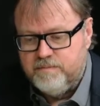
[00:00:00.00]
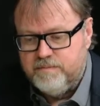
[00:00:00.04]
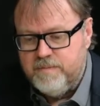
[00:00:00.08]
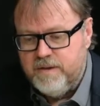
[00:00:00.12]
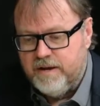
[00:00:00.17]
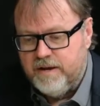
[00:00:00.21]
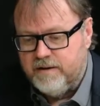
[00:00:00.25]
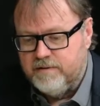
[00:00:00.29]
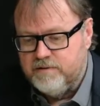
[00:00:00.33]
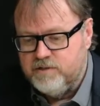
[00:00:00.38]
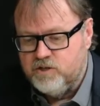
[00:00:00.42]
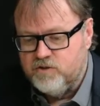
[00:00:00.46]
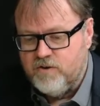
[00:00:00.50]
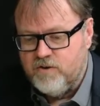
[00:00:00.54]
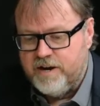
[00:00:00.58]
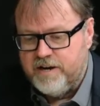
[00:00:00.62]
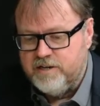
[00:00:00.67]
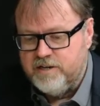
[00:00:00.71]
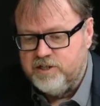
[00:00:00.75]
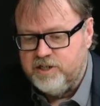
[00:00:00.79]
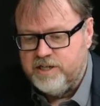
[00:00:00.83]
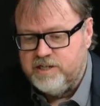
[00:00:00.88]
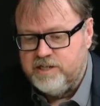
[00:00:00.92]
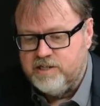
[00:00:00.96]

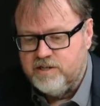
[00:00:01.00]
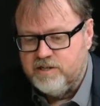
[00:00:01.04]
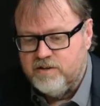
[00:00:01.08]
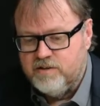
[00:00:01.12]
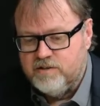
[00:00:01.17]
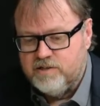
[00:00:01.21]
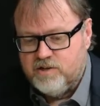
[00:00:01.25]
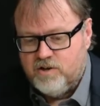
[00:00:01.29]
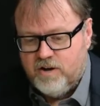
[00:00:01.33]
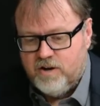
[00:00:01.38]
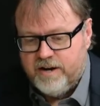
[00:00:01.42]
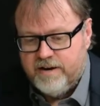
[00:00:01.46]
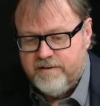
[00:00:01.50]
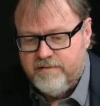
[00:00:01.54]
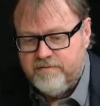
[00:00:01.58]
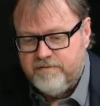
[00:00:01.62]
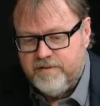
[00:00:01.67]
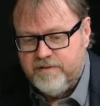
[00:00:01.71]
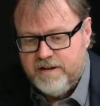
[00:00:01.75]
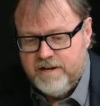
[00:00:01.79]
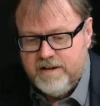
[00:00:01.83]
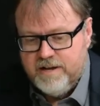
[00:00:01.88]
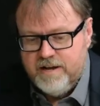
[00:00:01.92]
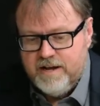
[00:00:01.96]
strategy. So it's kind of,
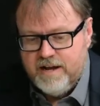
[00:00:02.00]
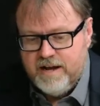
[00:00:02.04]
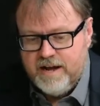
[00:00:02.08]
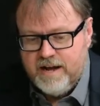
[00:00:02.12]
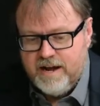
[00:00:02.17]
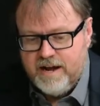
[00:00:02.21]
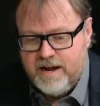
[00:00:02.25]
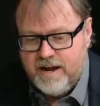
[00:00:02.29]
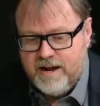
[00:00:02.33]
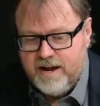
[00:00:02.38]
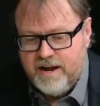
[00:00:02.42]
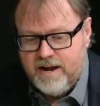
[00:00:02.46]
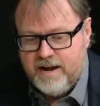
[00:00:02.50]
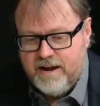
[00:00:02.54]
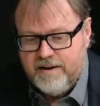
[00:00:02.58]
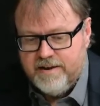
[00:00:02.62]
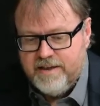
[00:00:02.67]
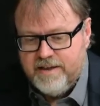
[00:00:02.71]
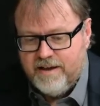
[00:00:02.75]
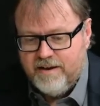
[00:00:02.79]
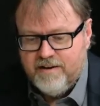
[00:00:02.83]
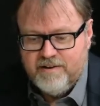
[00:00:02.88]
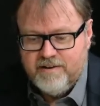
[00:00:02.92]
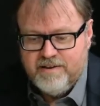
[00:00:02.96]

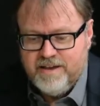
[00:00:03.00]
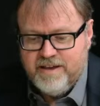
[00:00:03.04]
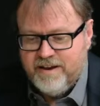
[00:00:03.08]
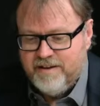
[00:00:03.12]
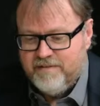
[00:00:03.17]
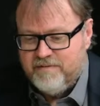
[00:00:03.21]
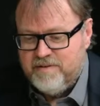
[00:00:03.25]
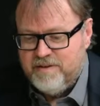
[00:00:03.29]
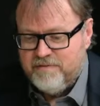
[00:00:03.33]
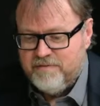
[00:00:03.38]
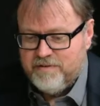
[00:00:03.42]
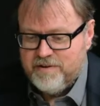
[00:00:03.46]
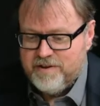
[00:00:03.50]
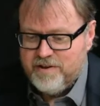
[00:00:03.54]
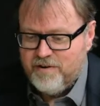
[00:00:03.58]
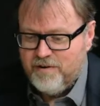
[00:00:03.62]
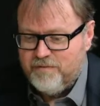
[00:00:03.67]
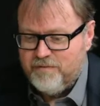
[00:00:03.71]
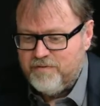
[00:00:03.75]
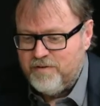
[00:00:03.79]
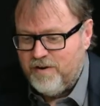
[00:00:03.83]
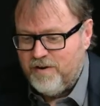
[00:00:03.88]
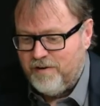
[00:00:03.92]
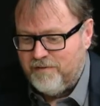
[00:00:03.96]
definitely
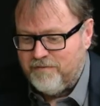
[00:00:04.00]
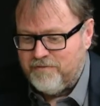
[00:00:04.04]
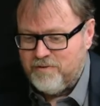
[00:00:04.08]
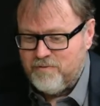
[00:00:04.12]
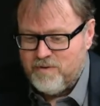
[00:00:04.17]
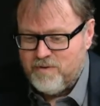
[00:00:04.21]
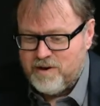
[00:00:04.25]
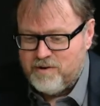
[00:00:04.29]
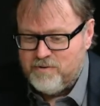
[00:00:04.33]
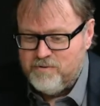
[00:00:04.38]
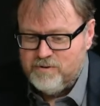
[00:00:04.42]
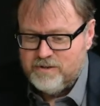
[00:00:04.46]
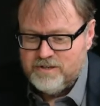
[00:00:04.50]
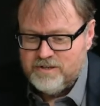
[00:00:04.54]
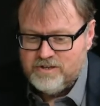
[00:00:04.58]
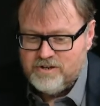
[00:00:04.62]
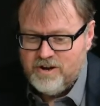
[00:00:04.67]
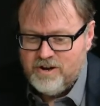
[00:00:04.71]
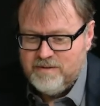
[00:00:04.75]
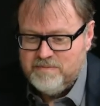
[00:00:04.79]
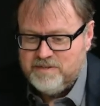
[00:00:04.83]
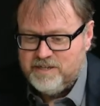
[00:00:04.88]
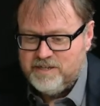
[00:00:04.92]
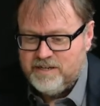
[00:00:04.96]
off the records
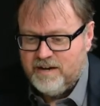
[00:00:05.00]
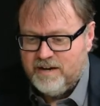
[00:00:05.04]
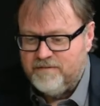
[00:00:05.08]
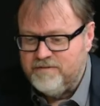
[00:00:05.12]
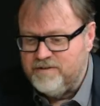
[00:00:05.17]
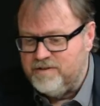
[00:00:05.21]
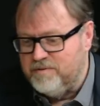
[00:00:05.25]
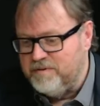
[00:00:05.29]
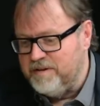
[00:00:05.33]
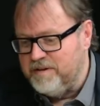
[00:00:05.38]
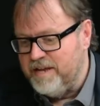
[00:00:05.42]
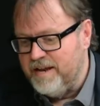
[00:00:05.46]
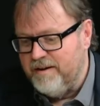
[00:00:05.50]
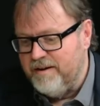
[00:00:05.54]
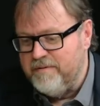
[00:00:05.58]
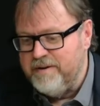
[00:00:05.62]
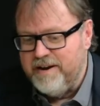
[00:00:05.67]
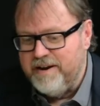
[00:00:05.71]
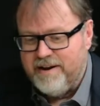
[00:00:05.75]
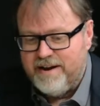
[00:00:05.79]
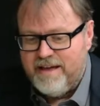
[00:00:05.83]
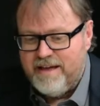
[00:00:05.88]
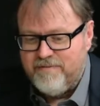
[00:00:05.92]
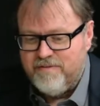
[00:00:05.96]
type stuff. So we
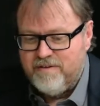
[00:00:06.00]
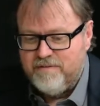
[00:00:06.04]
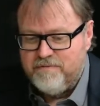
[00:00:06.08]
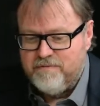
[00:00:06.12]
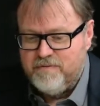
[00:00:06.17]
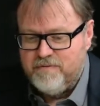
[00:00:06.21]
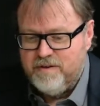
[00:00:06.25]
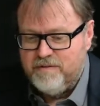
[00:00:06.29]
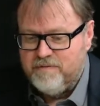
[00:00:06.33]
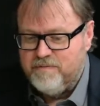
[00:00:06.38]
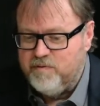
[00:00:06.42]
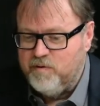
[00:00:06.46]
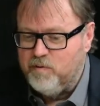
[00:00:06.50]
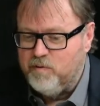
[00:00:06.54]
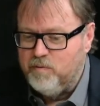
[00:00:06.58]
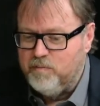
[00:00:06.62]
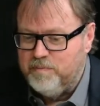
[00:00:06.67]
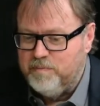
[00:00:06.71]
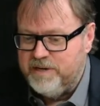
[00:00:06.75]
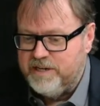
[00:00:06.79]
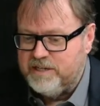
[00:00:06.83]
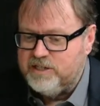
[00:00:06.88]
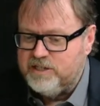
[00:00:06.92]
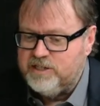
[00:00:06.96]
don't have the full
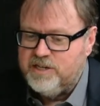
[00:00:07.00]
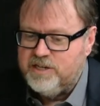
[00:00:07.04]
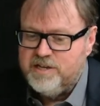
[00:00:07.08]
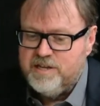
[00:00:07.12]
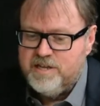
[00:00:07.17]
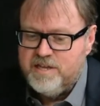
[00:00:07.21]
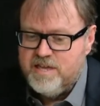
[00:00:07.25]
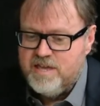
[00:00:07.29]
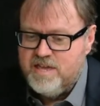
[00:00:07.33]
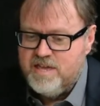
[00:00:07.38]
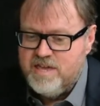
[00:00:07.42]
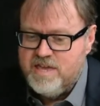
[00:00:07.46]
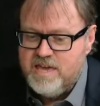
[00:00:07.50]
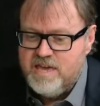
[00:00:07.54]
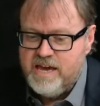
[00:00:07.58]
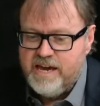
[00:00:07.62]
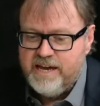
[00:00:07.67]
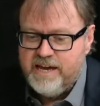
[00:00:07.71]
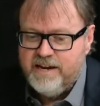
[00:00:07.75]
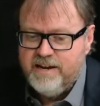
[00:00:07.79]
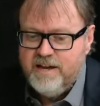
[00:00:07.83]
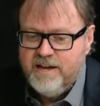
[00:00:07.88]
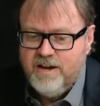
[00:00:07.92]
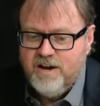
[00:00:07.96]
picture
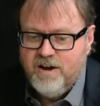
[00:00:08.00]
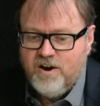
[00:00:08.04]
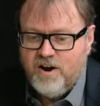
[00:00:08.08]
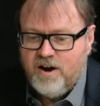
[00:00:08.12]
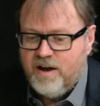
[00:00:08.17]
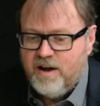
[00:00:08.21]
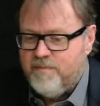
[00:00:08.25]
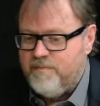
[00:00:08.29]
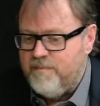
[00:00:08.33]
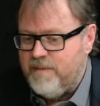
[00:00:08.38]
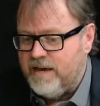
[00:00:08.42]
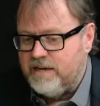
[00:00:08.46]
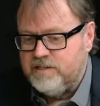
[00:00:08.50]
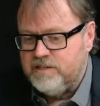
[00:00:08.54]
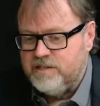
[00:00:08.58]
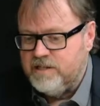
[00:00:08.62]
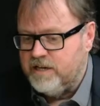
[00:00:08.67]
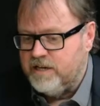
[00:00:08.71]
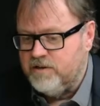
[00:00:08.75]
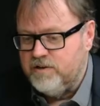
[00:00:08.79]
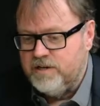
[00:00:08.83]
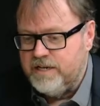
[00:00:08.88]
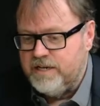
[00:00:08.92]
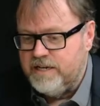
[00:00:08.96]
yet. I imagine
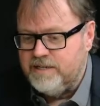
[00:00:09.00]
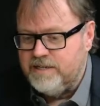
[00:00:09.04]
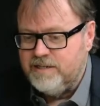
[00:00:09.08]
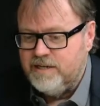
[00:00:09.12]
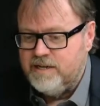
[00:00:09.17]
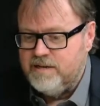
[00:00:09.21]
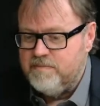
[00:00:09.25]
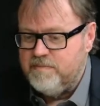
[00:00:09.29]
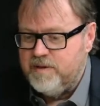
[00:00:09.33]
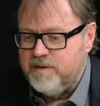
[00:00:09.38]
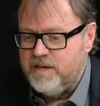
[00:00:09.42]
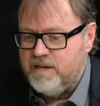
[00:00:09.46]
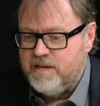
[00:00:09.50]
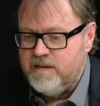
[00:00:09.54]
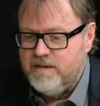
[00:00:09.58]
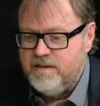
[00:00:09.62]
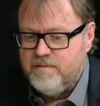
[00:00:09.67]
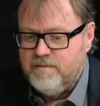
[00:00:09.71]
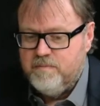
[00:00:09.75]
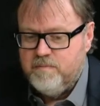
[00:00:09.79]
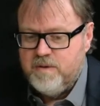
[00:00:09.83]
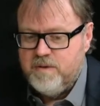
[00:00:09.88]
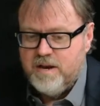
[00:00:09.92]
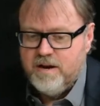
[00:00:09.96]
there could easily
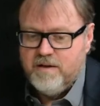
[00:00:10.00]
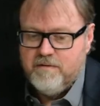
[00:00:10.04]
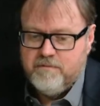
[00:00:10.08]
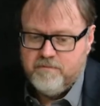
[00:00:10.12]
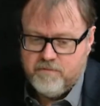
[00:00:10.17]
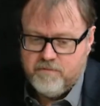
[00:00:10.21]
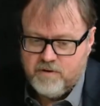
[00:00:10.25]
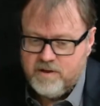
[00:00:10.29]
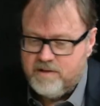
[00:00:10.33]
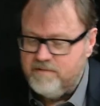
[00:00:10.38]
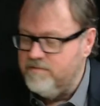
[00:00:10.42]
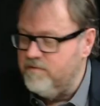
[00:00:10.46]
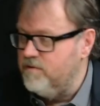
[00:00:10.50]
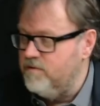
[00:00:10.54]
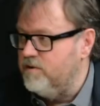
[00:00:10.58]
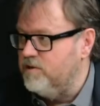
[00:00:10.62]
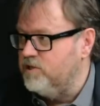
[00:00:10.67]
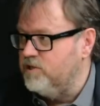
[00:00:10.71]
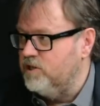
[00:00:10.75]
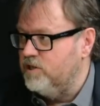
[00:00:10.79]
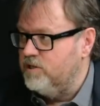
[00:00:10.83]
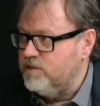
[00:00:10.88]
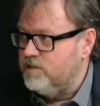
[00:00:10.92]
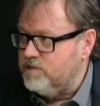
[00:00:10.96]
be free
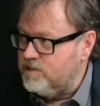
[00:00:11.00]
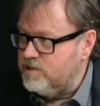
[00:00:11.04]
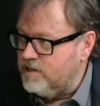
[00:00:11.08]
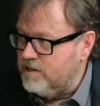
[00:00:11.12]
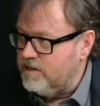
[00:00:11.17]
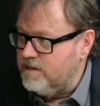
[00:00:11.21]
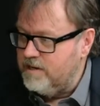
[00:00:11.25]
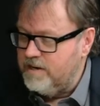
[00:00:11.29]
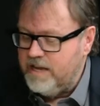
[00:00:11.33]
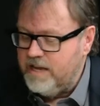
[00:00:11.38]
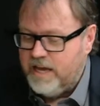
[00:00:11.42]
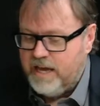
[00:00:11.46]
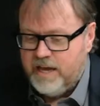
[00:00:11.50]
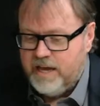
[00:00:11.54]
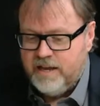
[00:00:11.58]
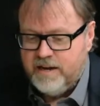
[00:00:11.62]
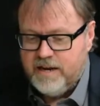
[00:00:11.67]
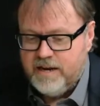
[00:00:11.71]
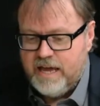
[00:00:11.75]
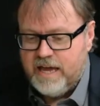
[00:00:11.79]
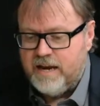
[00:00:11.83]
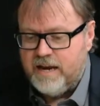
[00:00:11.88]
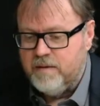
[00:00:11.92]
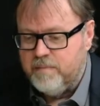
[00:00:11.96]
versions and
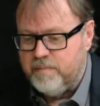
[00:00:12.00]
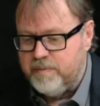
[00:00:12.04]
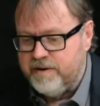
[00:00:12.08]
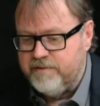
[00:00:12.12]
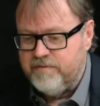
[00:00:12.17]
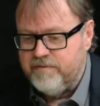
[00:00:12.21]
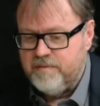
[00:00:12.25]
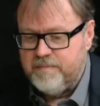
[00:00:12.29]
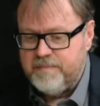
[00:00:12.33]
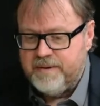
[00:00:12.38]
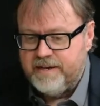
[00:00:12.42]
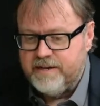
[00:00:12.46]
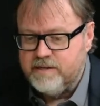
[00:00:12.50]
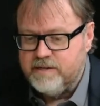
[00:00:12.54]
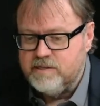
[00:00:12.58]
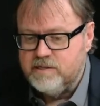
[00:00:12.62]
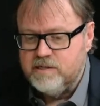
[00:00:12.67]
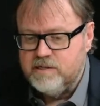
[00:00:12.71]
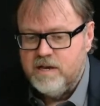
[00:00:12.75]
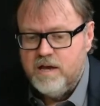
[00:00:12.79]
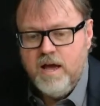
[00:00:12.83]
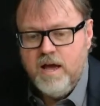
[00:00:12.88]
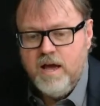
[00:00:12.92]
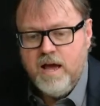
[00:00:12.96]
a bit of a mix.